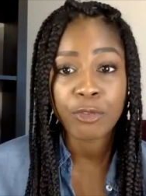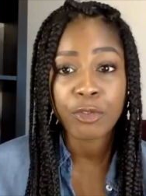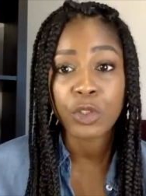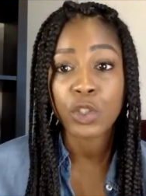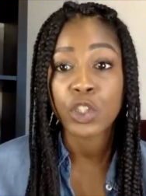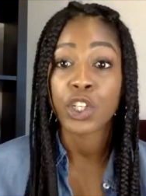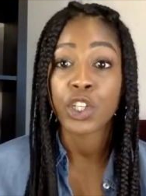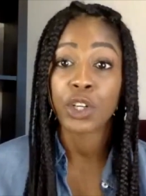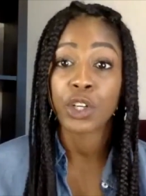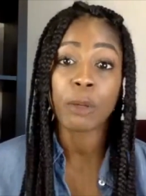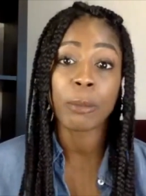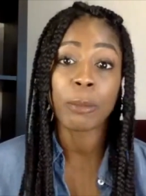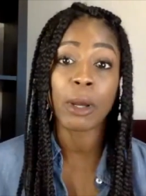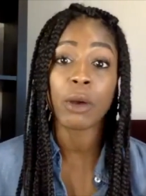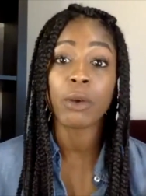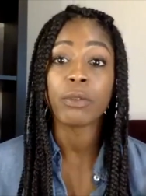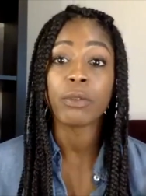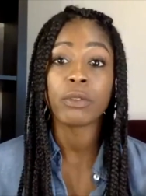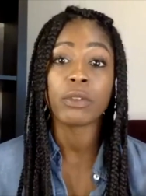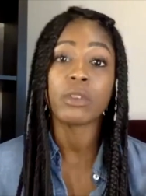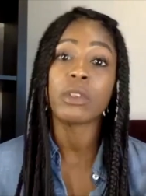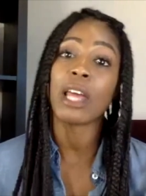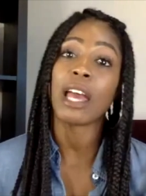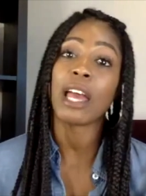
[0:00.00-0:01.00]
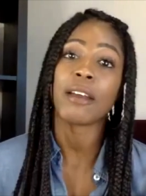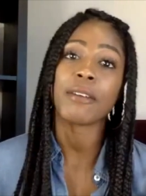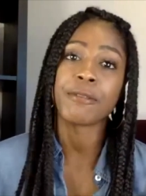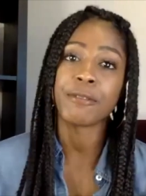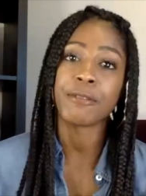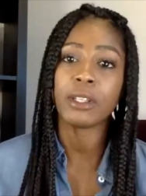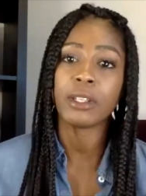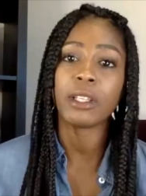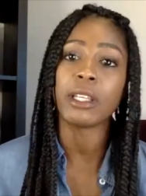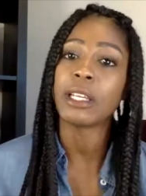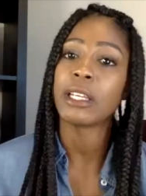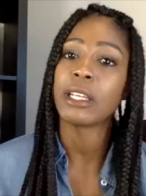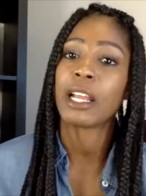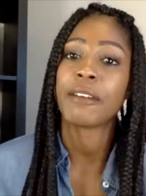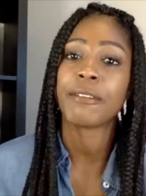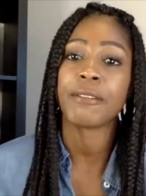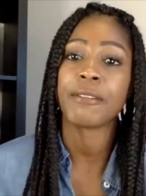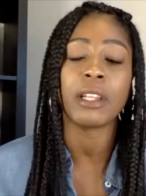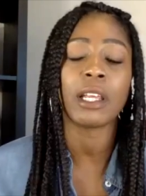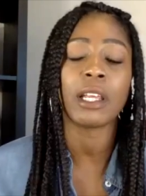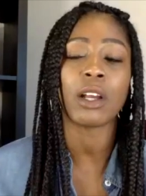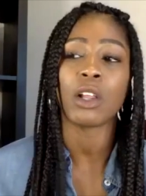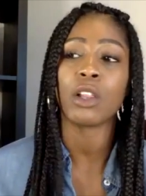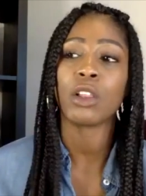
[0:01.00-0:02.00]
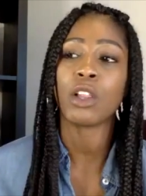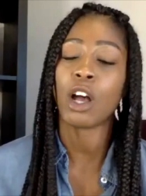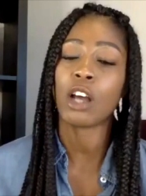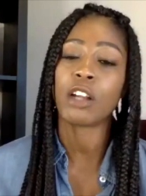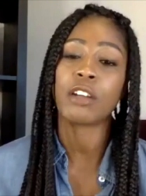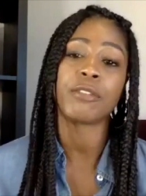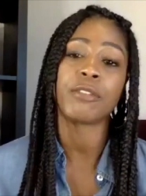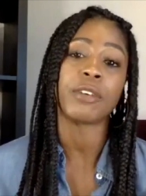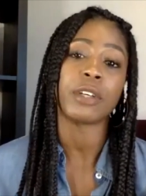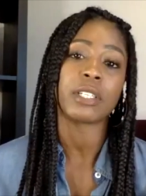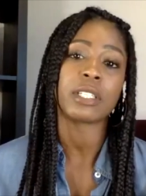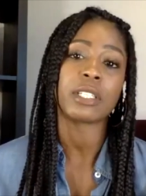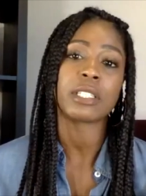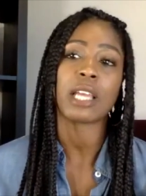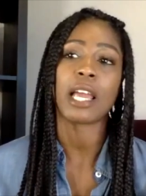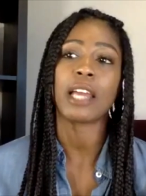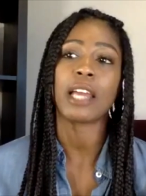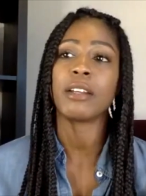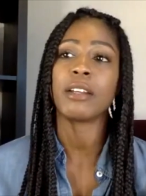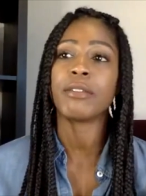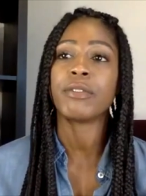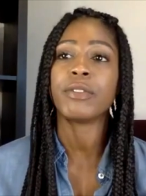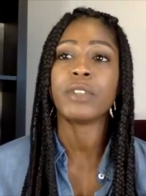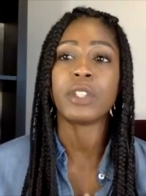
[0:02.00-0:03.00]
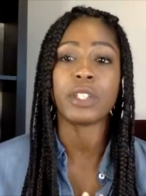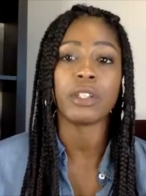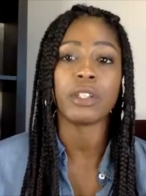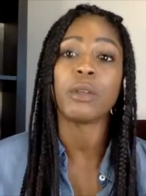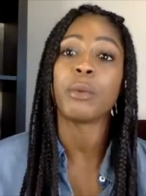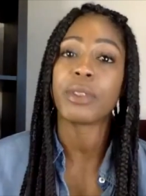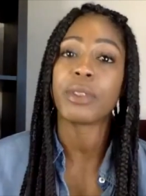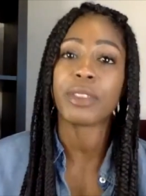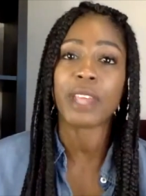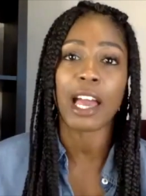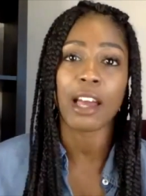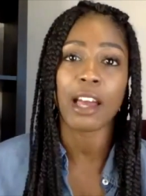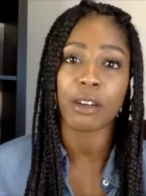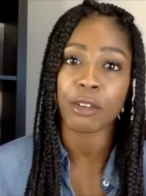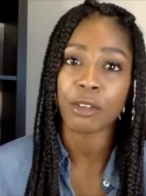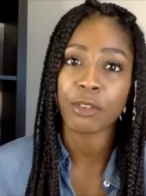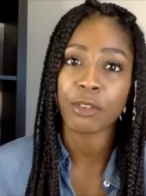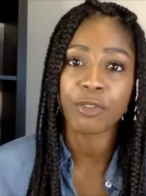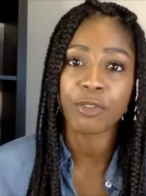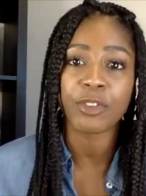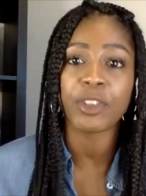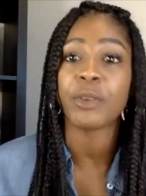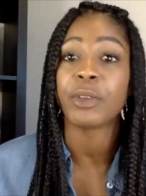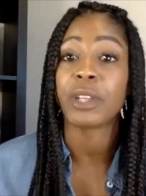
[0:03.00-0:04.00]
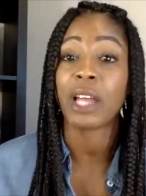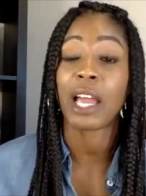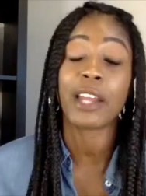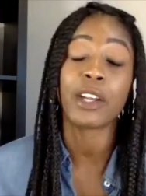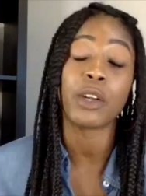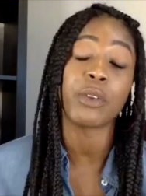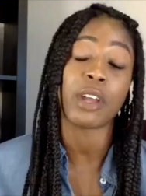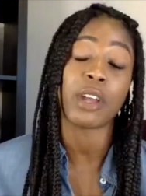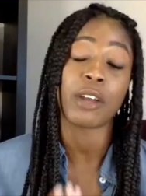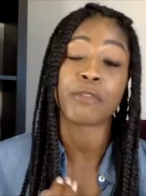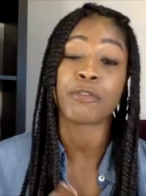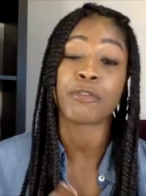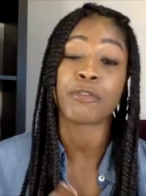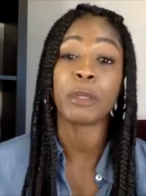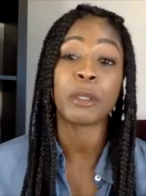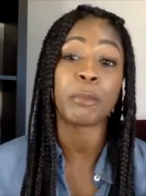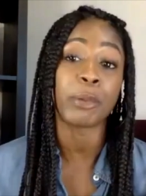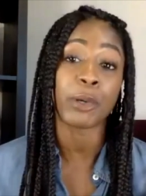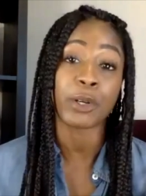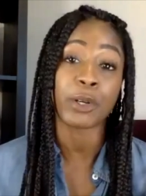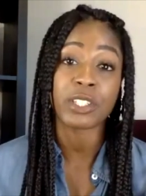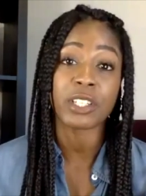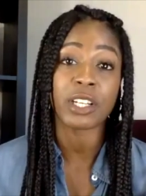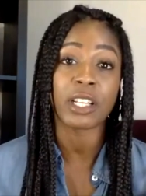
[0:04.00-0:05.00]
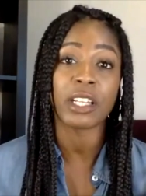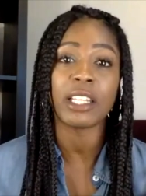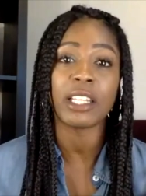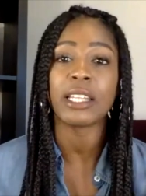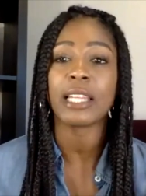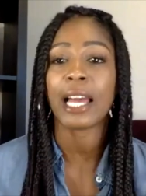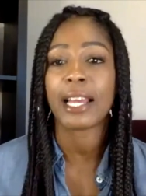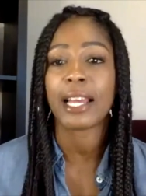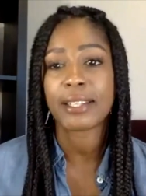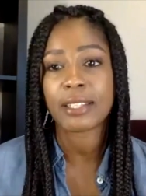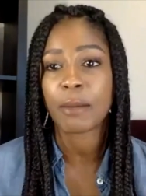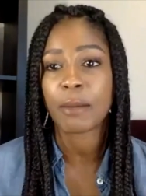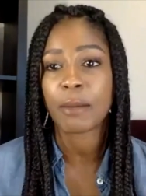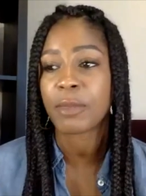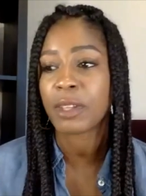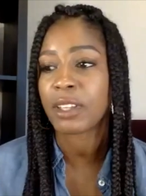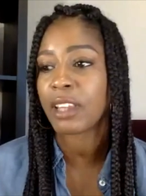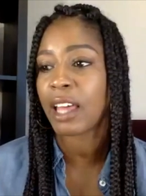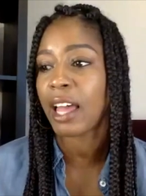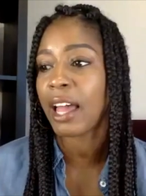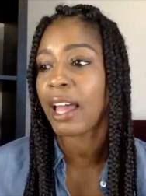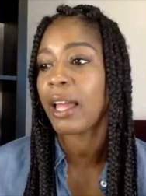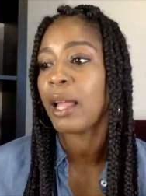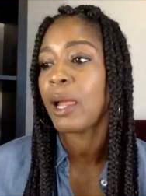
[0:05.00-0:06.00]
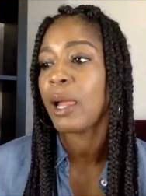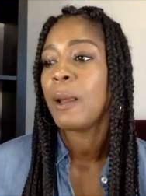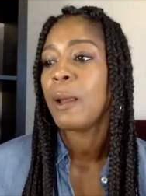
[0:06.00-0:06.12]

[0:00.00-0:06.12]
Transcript: You shared about that feeling. I feel like a lot of us kind of deal with that, or I know that for me personally, that's something that